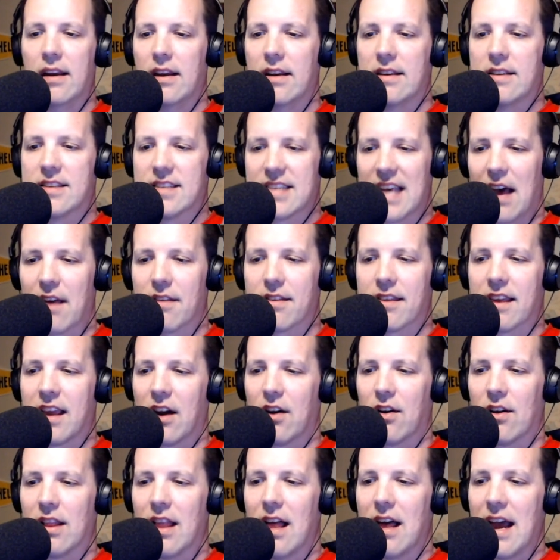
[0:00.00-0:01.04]
South
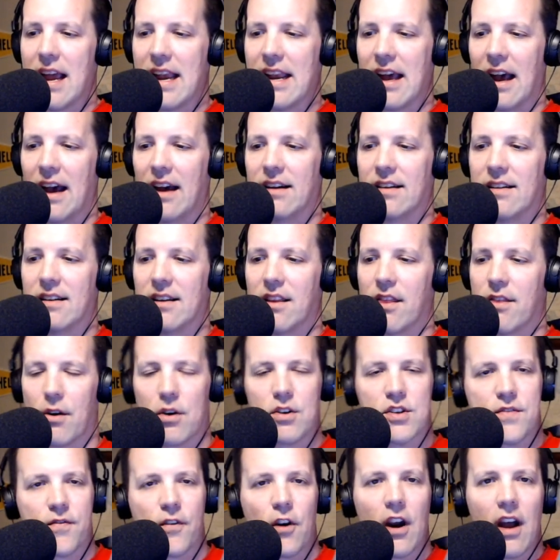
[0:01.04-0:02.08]
Carolina
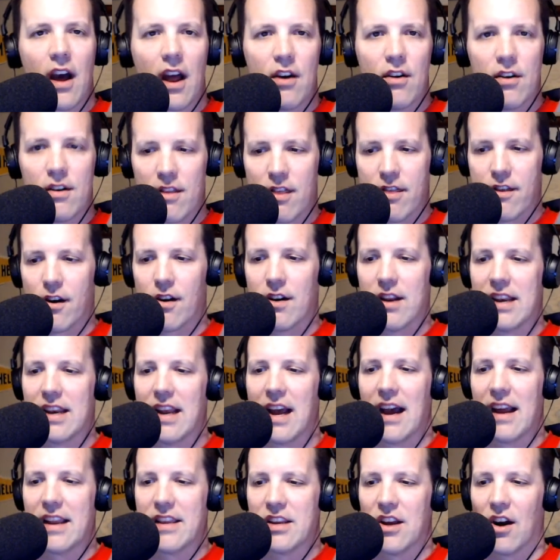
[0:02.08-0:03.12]
throws for
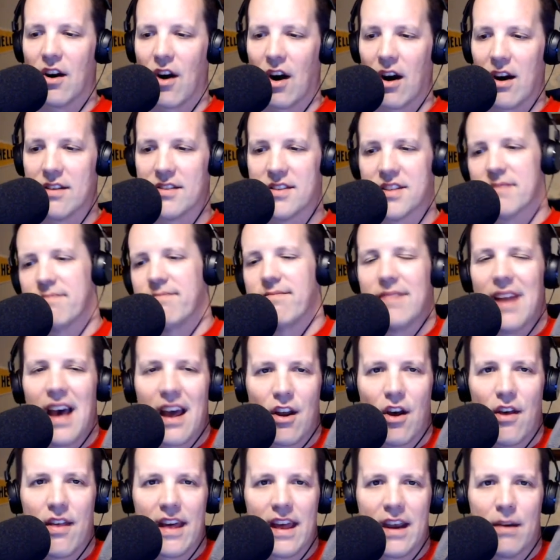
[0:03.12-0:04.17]
139 yards. Not
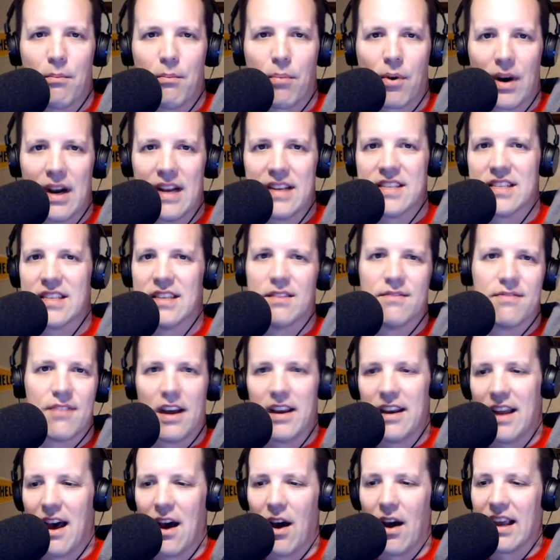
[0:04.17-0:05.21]
all that impressive.
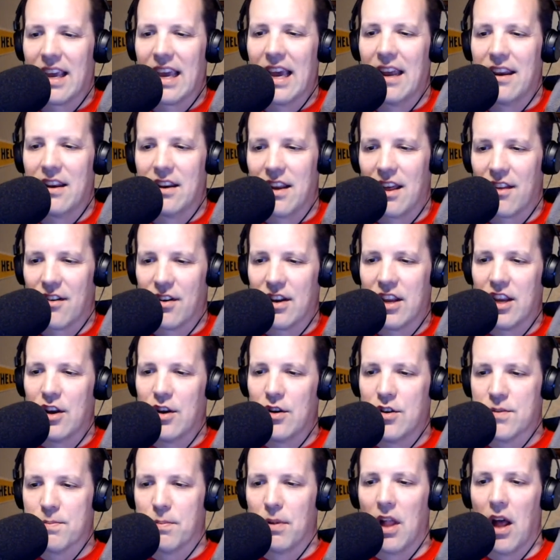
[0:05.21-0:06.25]
Again, another
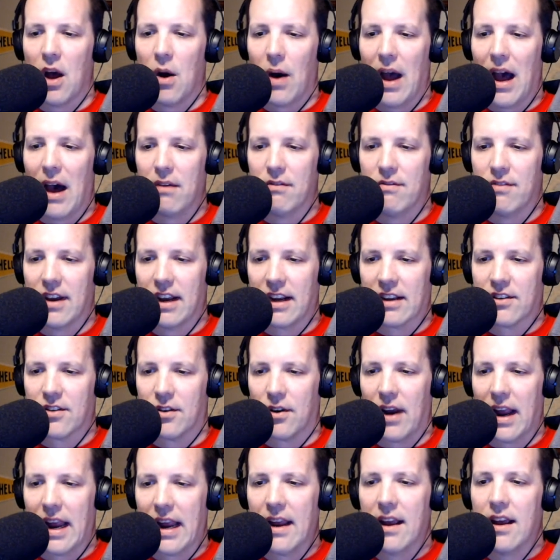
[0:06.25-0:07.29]
huge blowout
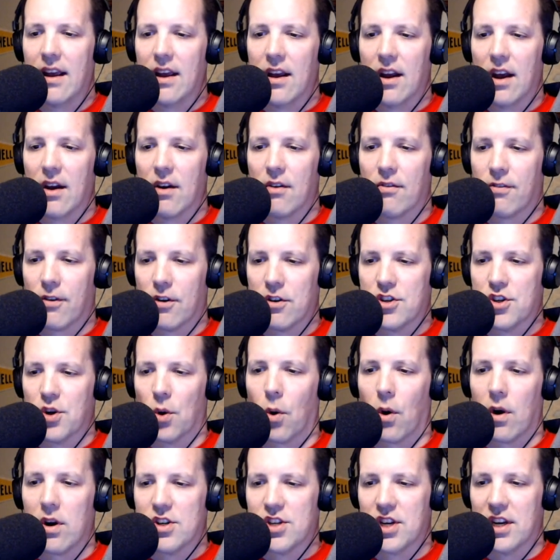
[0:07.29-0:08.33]
victory for
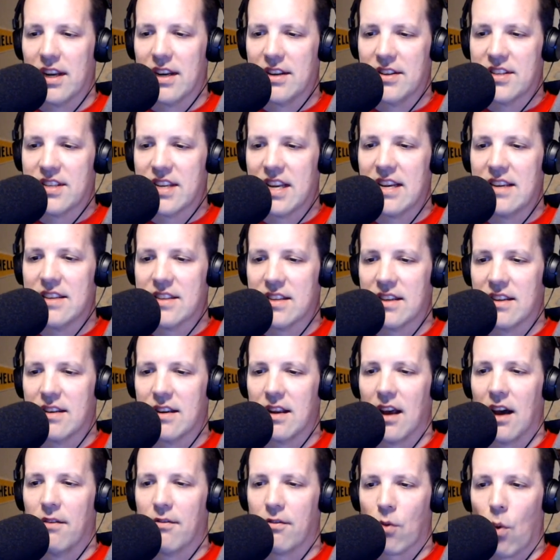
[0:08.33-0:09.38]
Georgia in a season
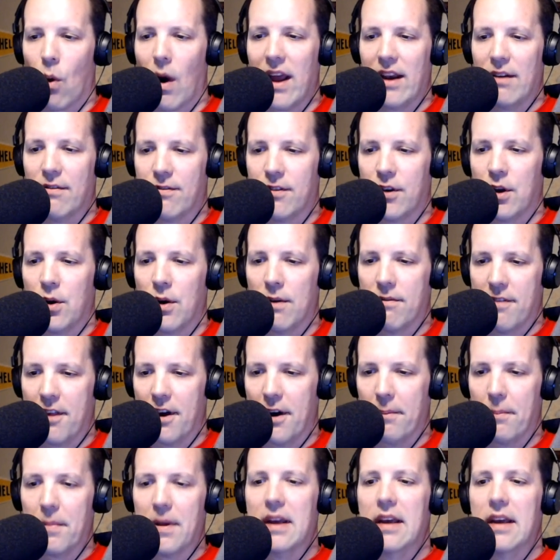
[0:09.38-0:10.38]
of quite a few of them.